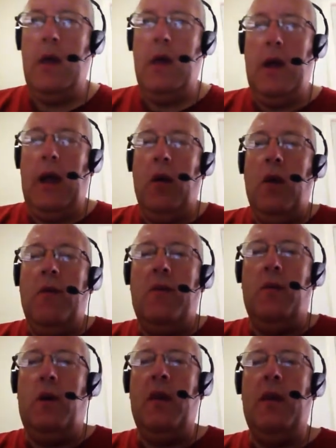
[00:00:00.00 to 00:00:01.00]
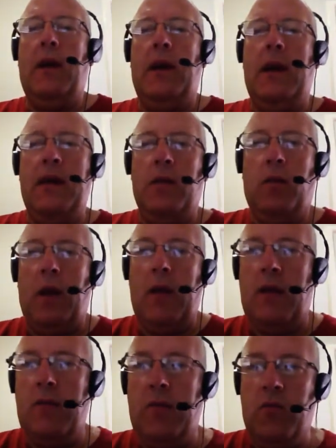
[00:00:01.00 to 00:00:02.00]
Hello everyone and
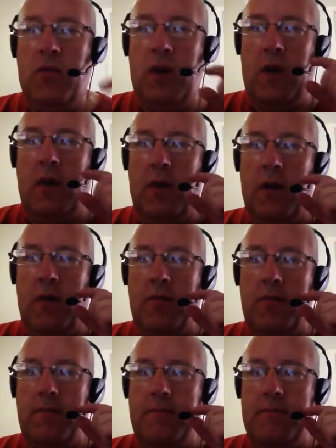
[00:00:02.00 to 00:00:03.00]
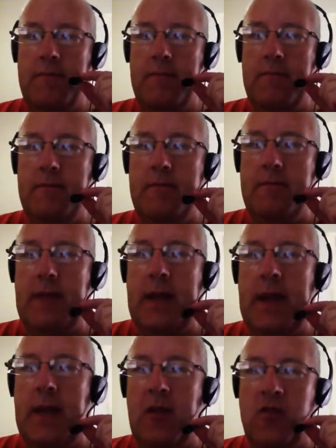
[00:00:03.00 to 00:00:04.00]
welcome to another
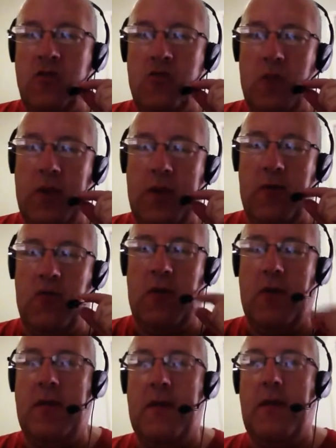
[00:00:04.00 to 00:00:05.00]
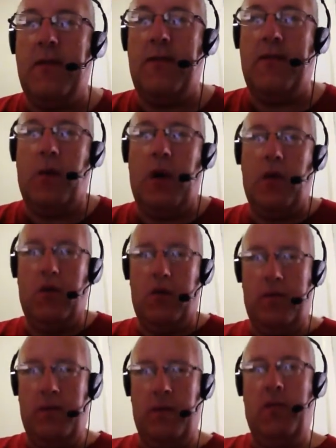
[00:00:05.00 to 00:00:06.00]
English with Joseph. Well,
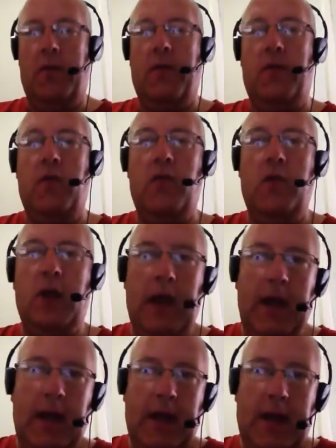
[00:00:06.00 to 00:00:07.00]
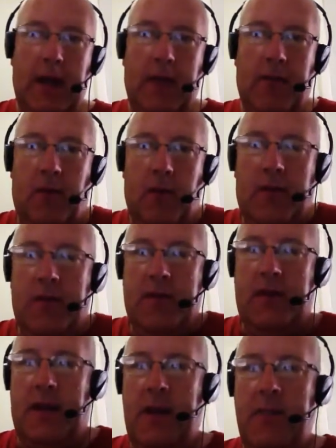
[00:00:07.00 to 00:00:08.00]
for those of you here for the first
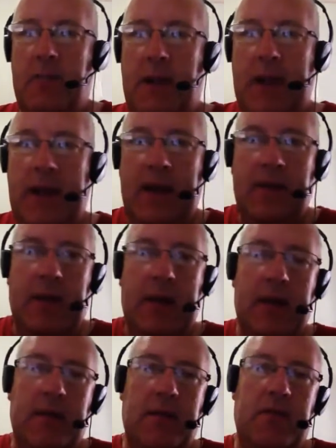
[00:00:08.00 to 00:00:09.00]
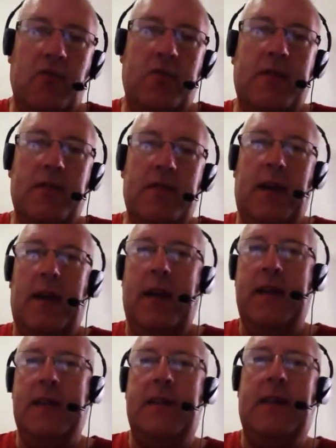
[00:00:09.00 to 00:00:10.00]
time, my name is Joseph
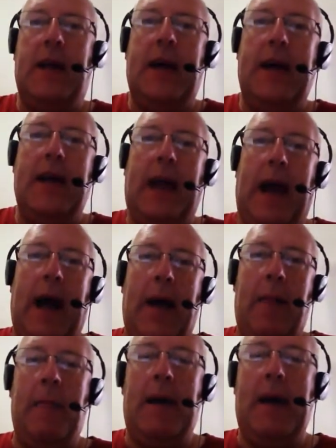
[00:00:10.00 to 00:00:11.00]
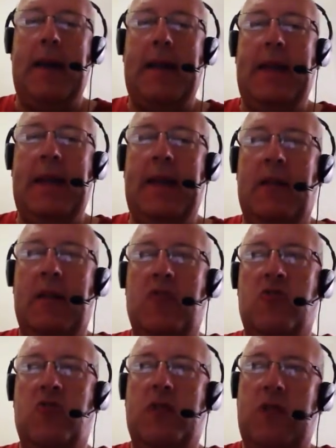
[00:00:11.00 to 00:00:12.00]
and I am an English
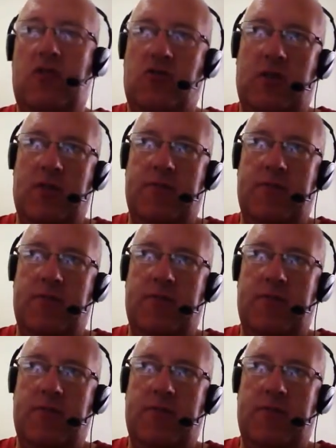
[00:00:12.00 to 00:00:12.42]
teacher.